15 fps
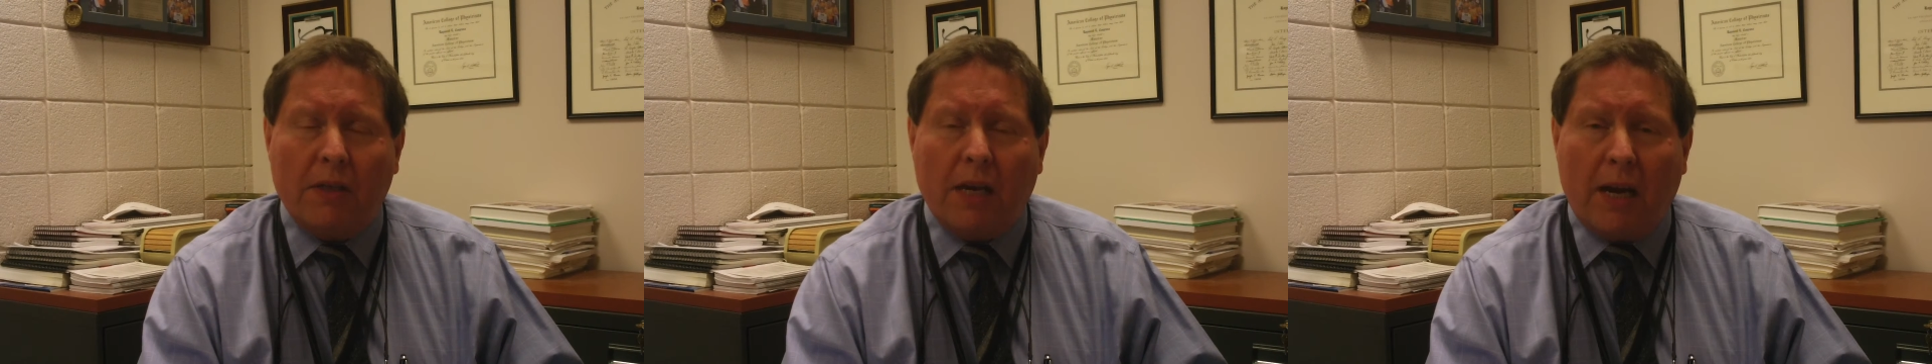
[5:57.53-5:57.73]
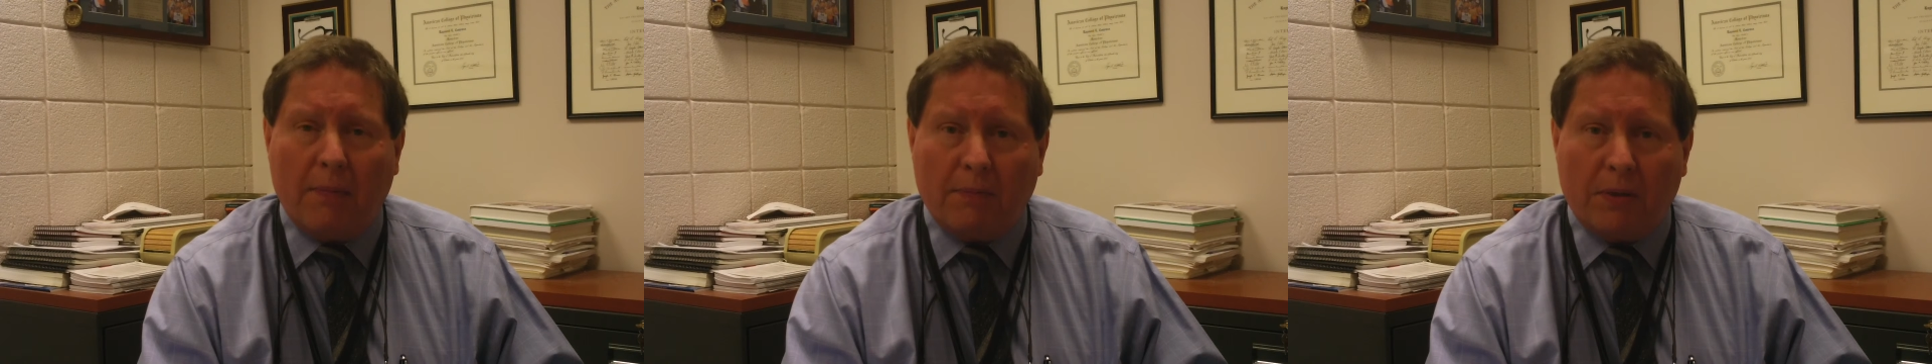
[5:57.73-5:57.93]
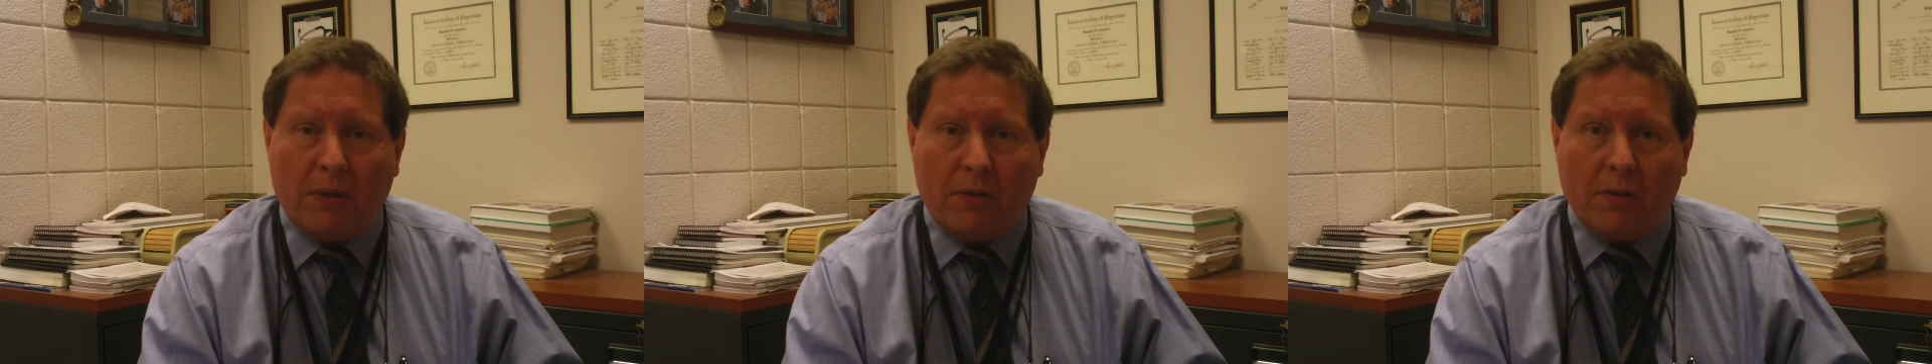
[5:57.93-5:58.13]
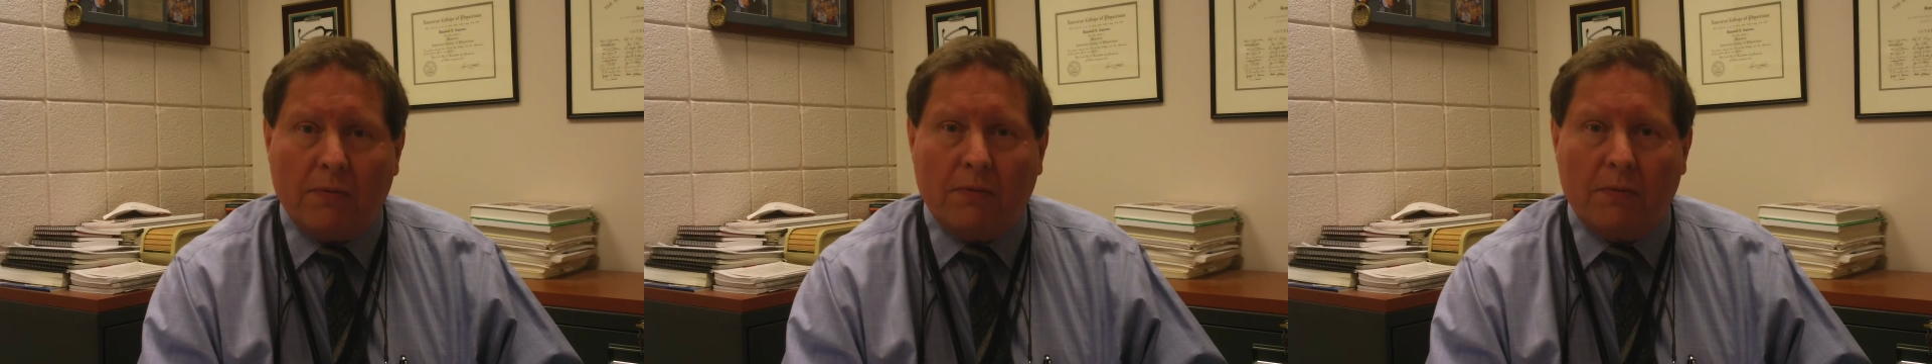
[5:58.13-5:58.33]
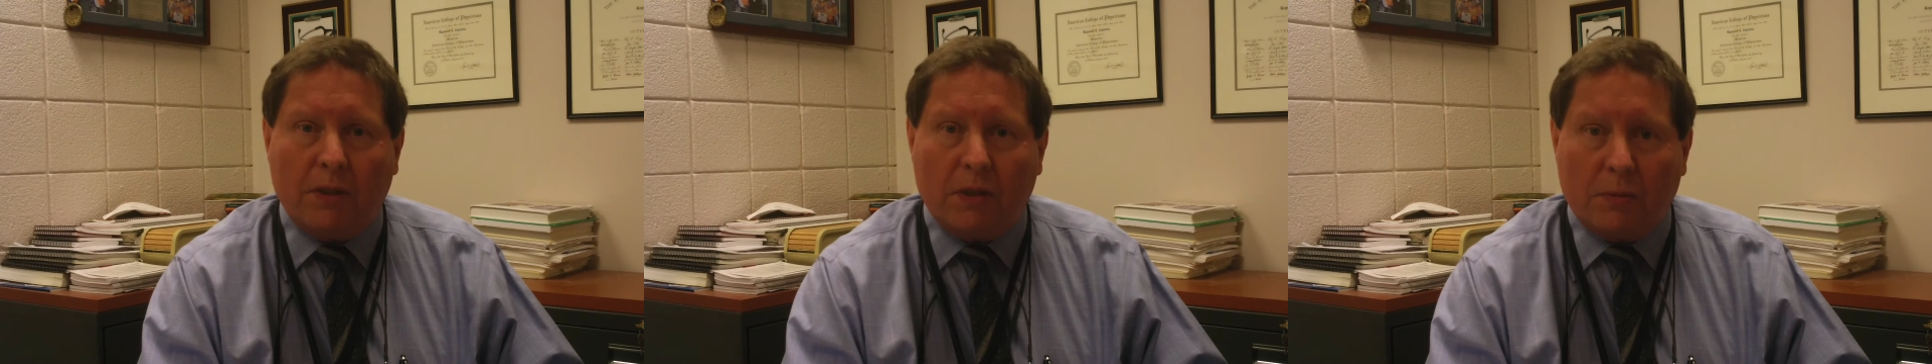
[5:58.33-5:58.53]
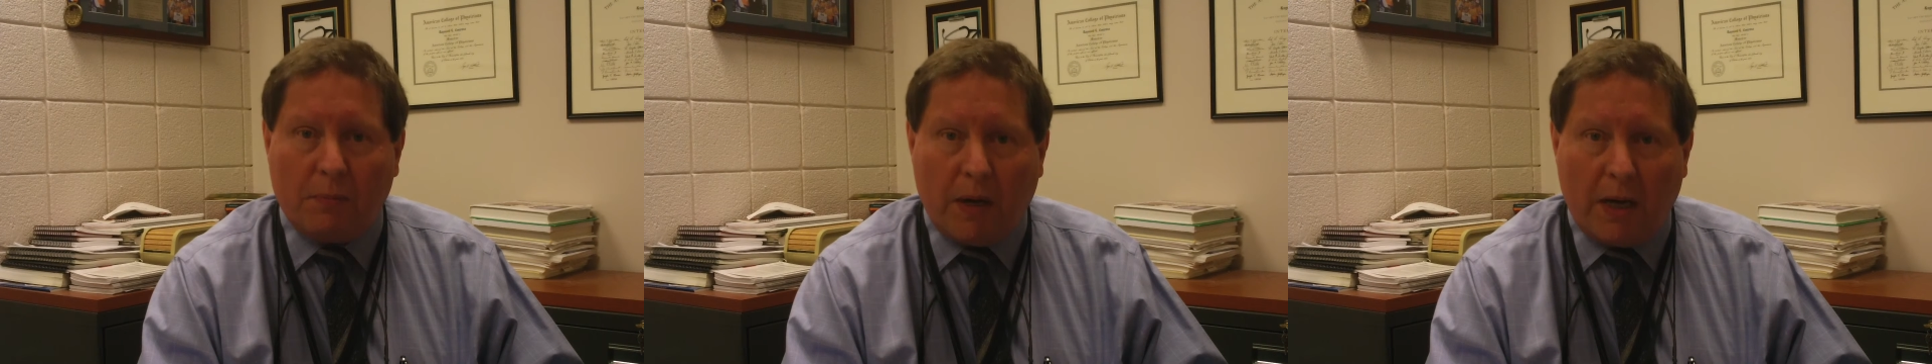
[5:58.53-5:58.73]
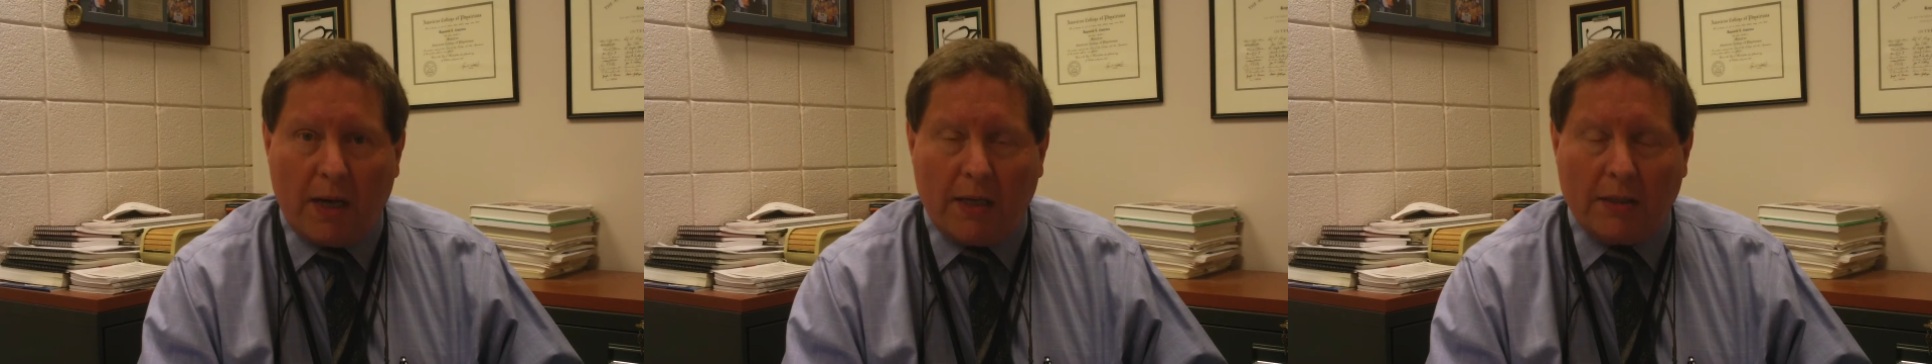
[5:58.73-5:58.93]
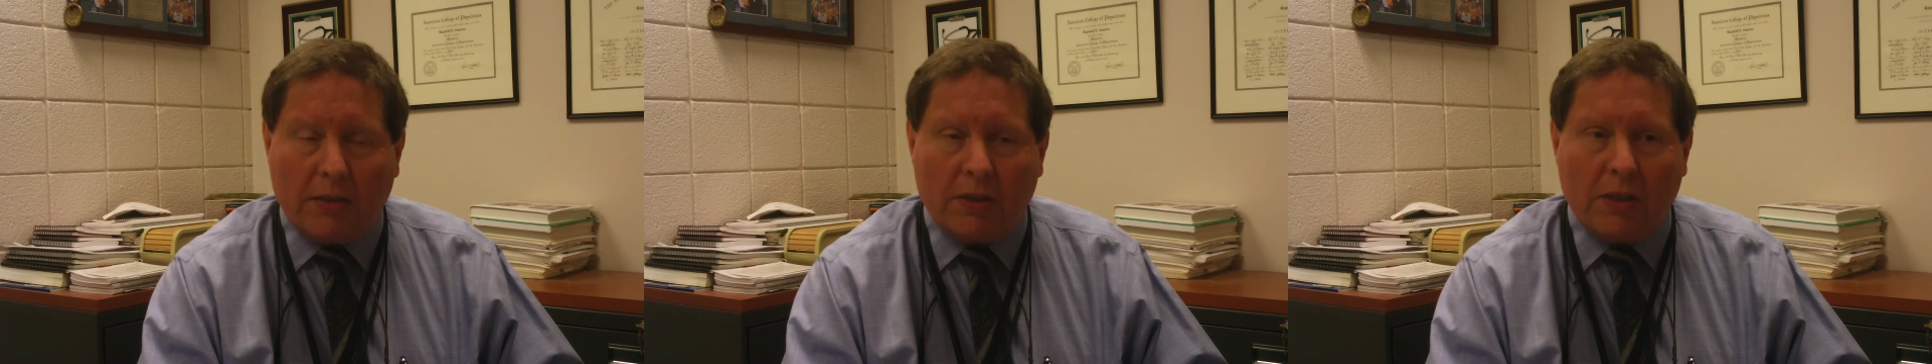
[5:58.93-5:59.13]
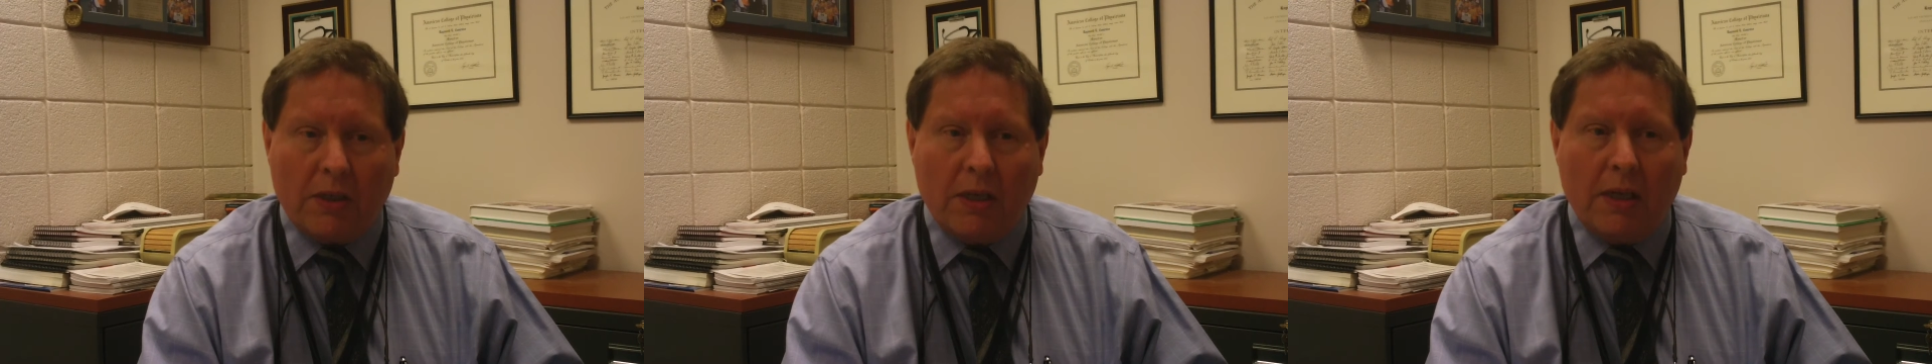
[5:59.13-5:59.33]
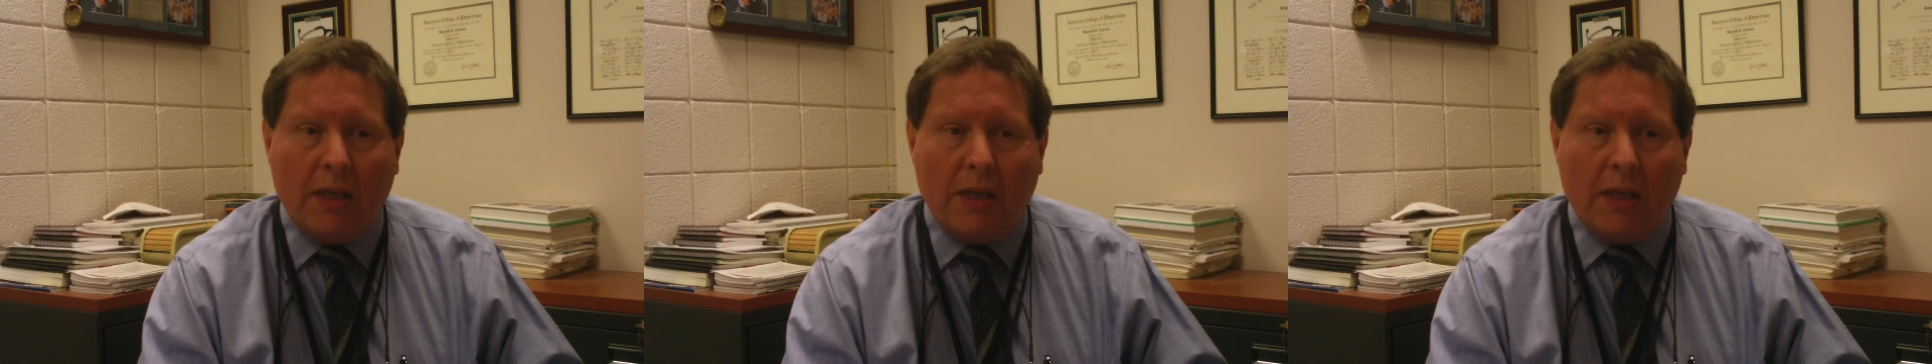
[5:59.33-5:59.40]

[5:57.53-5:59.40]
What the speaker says: depths of response.